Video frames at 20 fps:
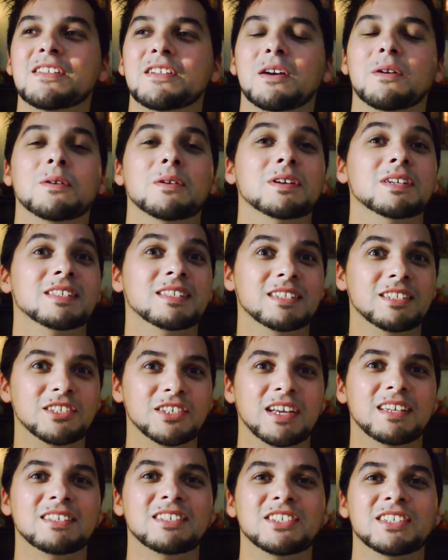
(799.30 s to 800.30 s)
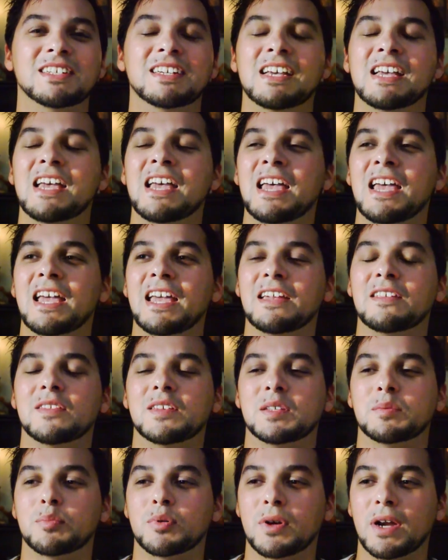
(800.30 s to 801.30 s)
you know, or a suggestion in
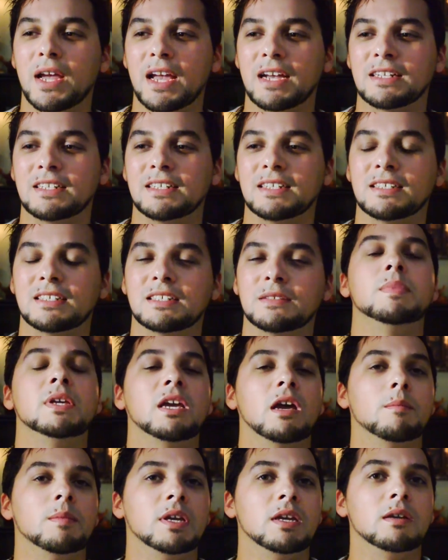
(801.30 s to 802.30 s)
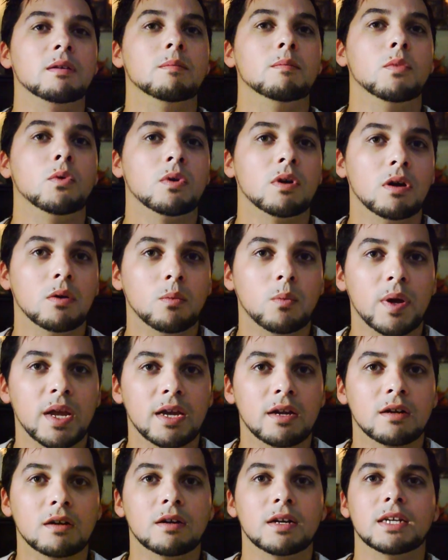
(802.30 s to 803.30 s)
this practice, becoming more
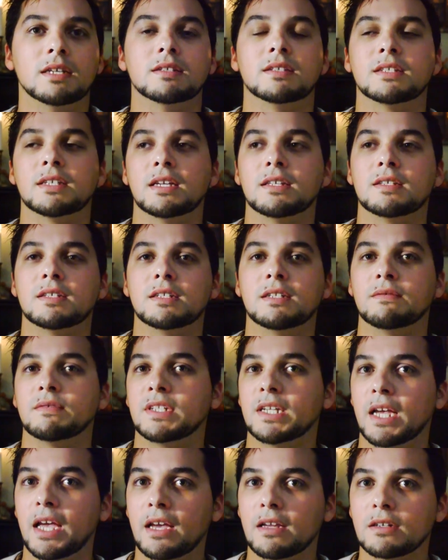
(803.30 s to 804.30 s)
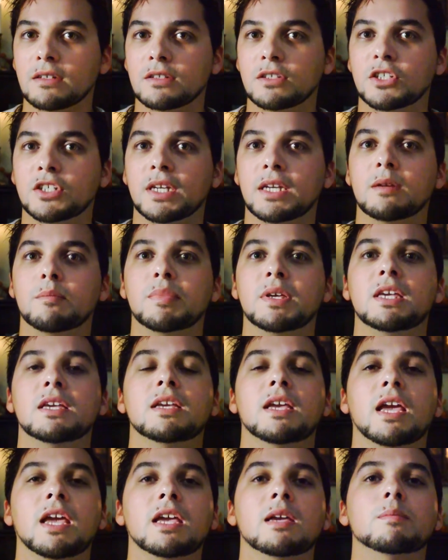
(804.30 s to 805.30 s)
aware and sensitive to energy,
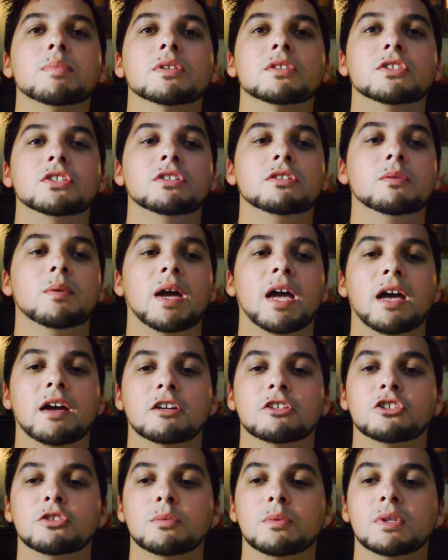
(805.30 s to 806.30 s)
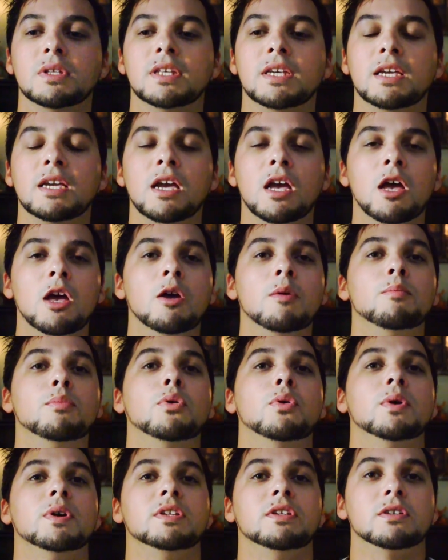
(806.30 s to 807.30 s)
being able to actually
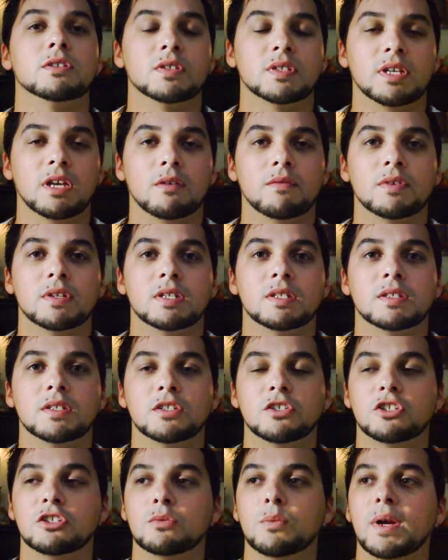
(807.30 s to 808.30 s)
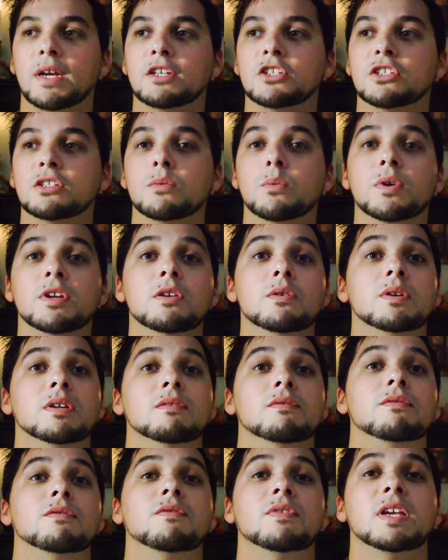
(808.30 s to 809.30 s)
put yourself in a situation where you
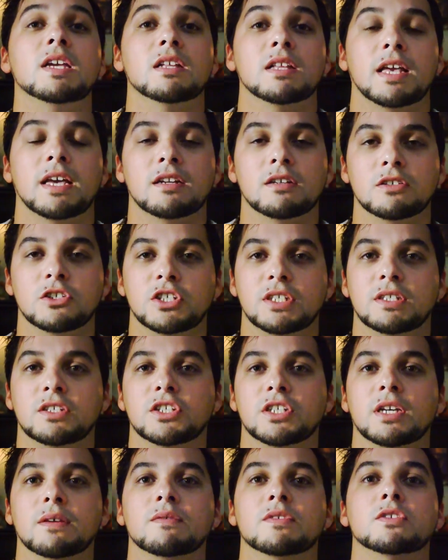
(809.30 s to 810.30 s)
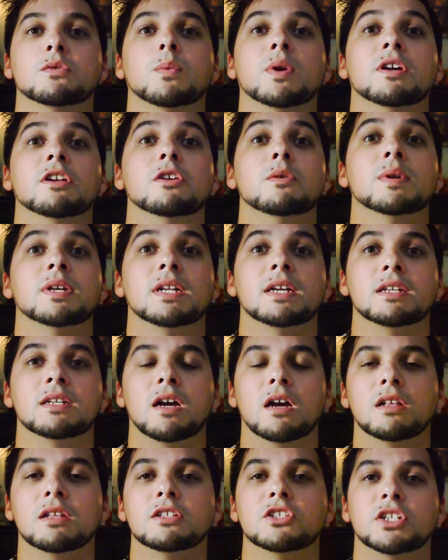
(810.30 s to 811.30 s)
can feel energy shifts, where you can
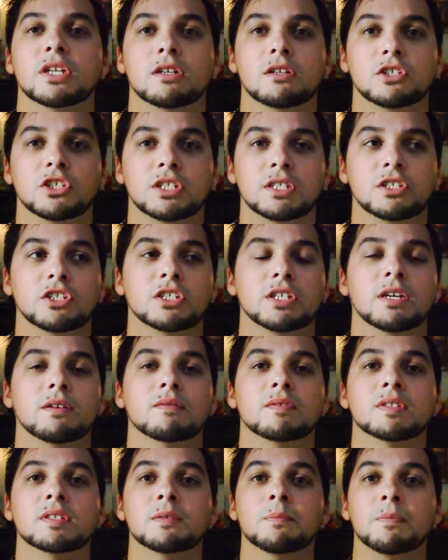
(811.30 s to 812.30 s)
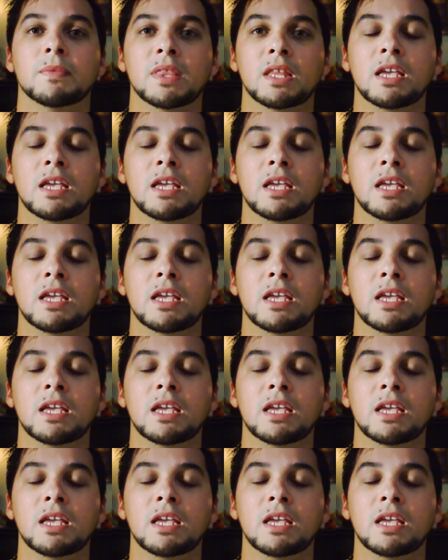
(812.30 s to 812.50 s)
acknowledge energy shifts.